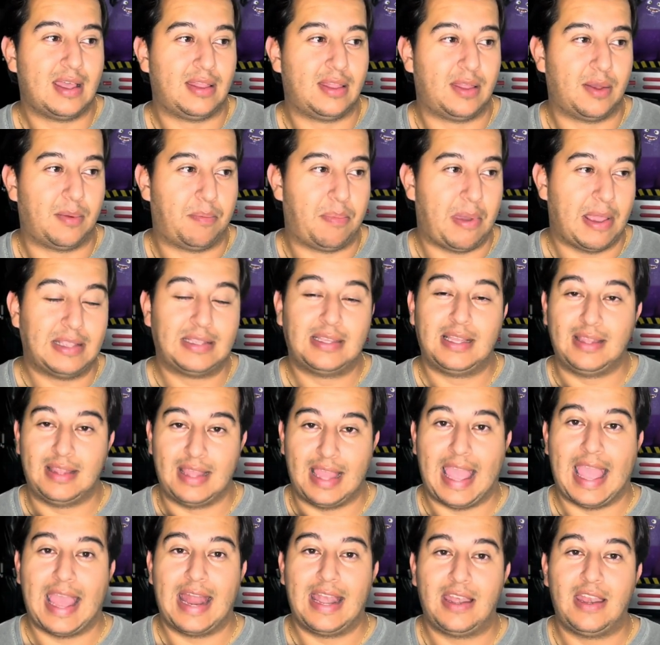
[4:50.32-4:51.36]
basically
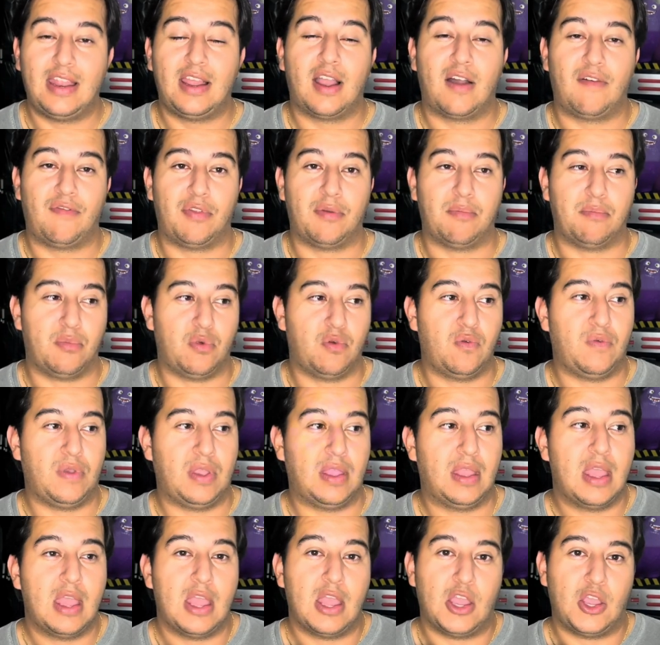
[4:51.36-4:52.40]
the ending of the
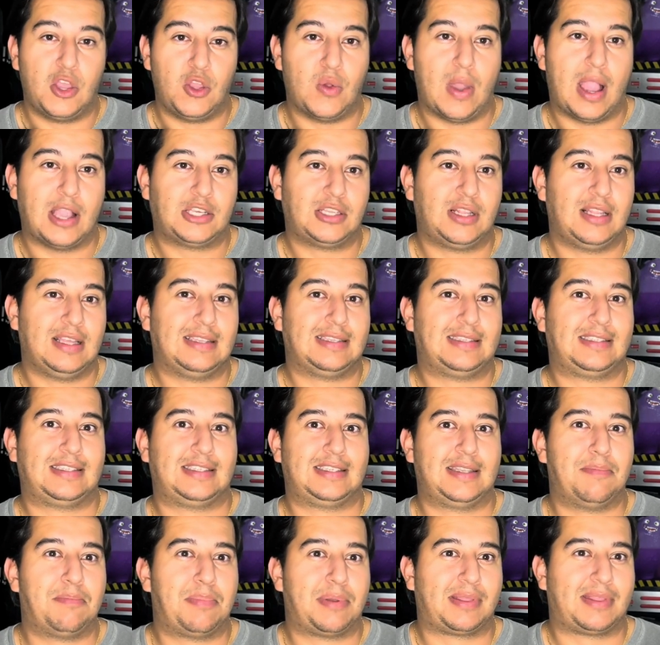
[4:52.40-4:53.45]
movie, you actually
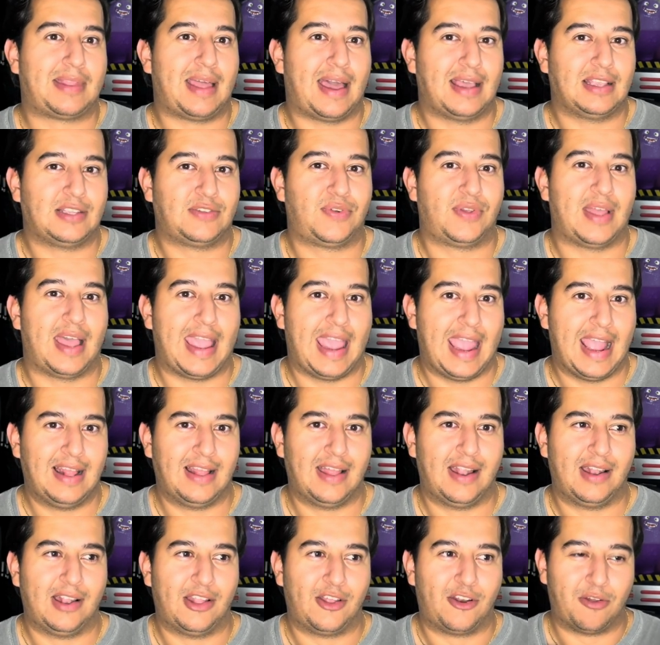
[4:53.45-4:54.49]
sympathize for that
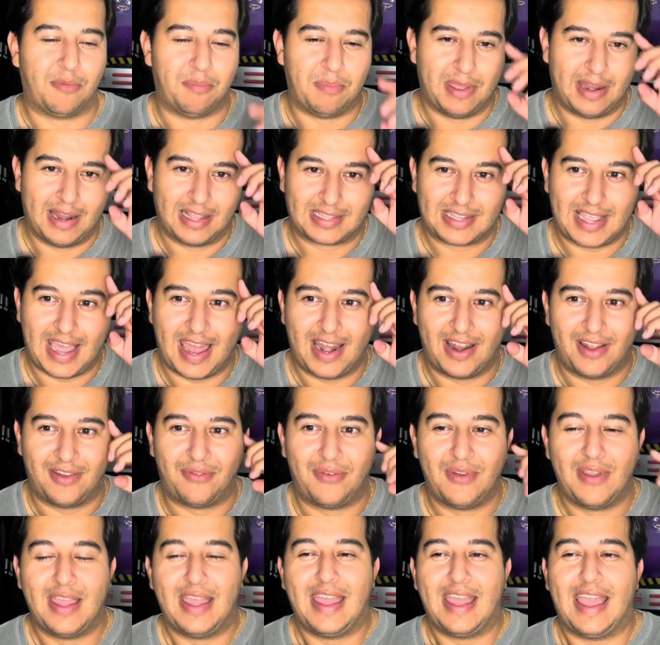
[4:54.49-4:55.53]
alien a little bit. It's kind
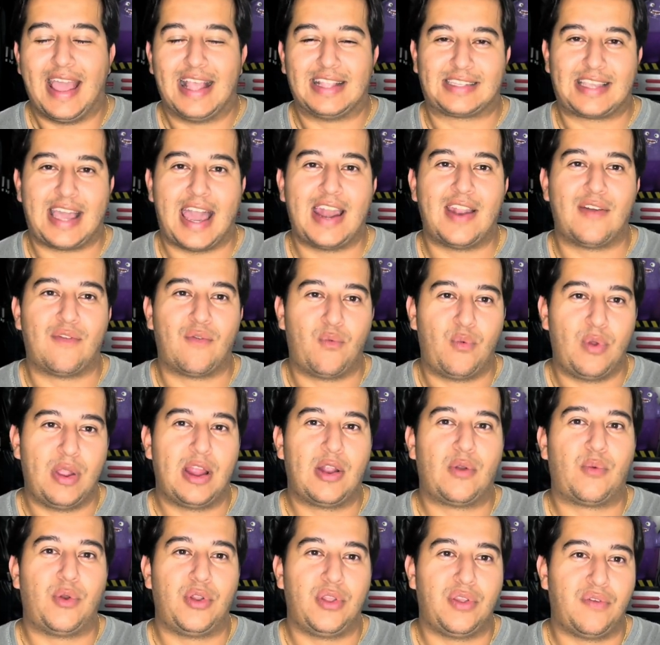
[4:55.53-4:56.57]
of
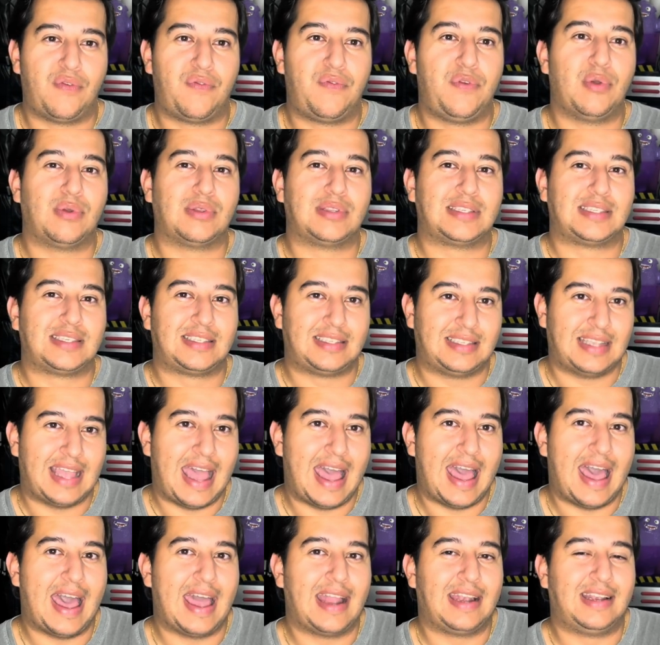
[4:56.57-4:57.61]
weird, where you feel
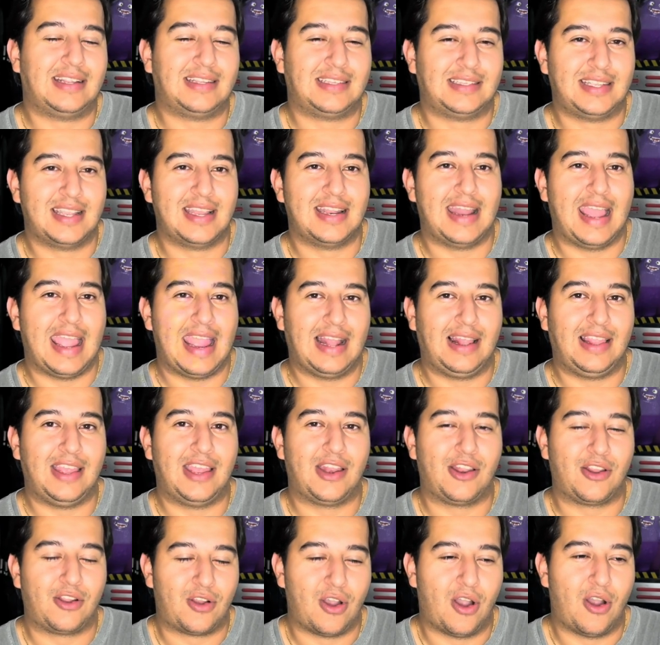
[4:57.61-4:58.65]
sad to see an
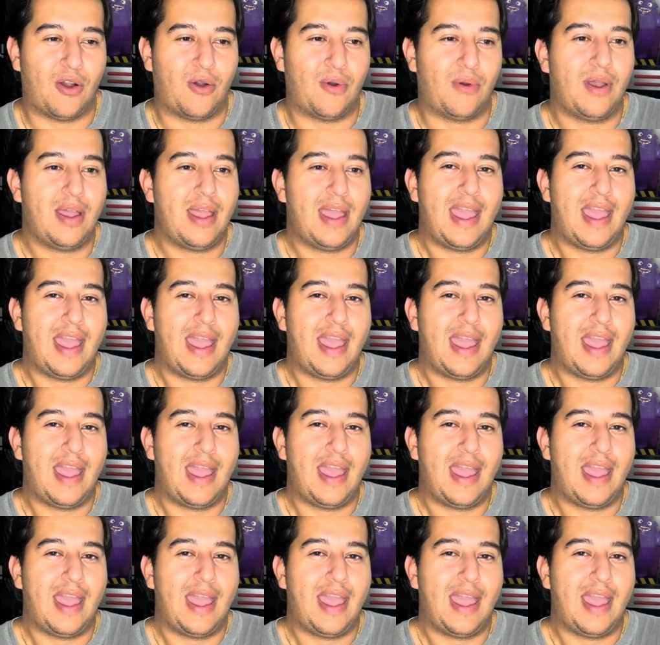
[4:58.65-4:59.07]
alien go,